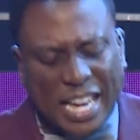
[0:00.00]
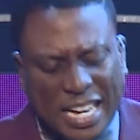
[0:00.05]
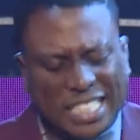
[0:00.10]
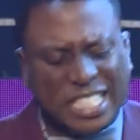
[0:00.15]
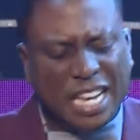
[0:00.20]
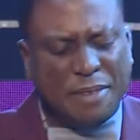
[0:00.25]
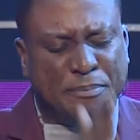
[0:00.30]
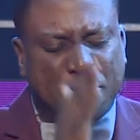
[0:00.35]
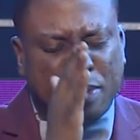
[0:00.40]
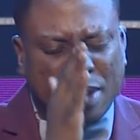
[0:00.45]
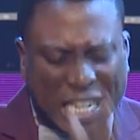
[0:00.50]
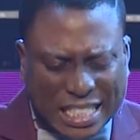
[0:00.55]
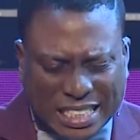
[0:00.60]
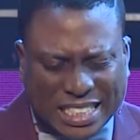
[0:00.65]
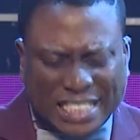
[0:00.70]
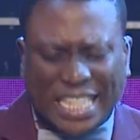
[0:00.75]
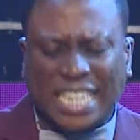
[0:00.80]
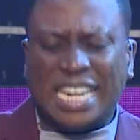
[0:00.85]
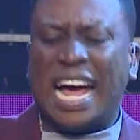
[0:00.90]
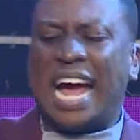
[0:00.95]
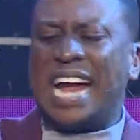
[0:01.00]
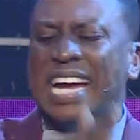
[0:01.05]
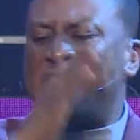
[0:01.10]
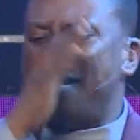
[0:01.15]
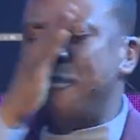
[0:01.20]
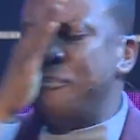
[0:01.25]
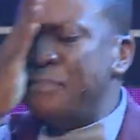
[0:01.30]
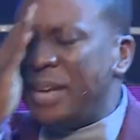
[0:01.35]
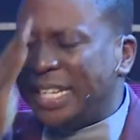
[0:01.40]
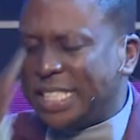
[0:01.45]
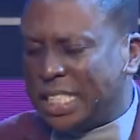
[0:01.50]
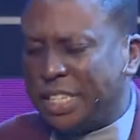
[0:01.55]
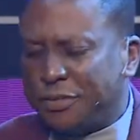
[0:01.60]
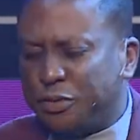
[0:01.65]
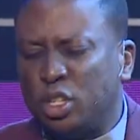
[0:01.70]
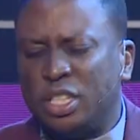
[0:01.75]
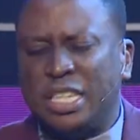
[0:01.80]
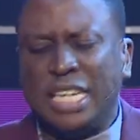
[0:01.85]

He said, blessed are the merciful.